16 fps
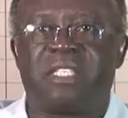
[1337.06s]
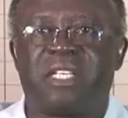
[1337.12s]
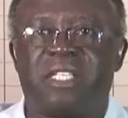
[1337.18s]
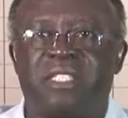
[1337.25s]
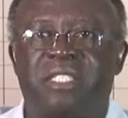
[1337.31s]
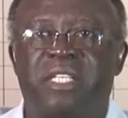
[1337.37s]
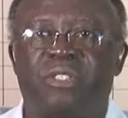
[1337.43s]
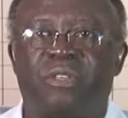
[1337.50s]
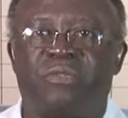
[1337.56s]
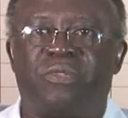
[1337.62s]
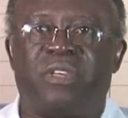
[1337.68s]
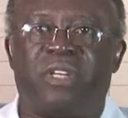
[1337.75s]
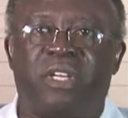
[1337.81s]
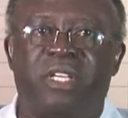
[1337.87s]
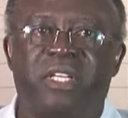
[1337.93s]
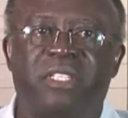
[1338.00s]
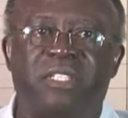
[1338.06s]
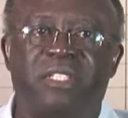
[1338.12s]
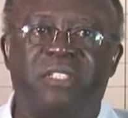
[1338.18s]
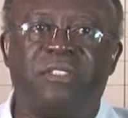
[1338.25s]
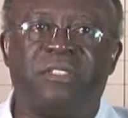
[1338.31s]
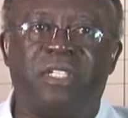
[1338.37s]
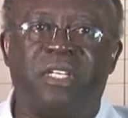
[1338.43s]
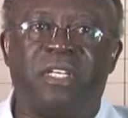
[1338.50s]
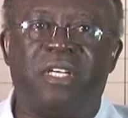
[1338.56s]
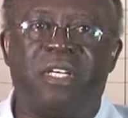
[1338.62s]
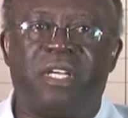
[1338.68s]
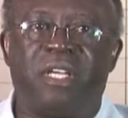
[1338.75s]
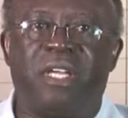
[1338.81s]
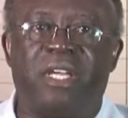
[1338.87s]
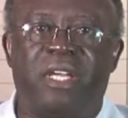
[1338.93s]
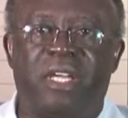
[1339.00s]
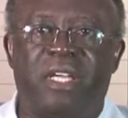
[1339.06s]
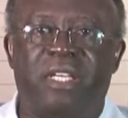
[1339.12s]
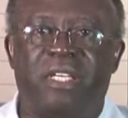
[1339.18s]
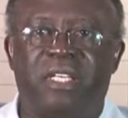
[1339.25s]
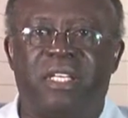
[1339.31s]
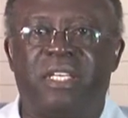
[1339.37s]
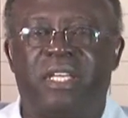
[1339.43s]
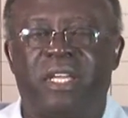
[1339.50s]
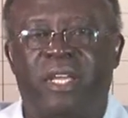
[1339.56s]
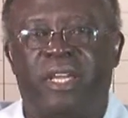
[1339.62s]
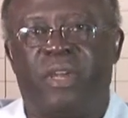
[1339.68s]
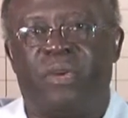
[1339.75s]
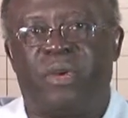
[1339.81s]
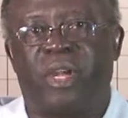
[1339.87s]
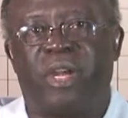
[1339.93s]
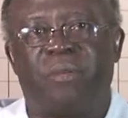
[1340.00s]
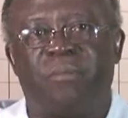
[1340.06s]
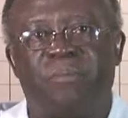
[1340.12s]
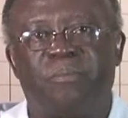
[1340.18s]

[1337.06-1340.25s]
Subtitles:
the state of knowledge in the area.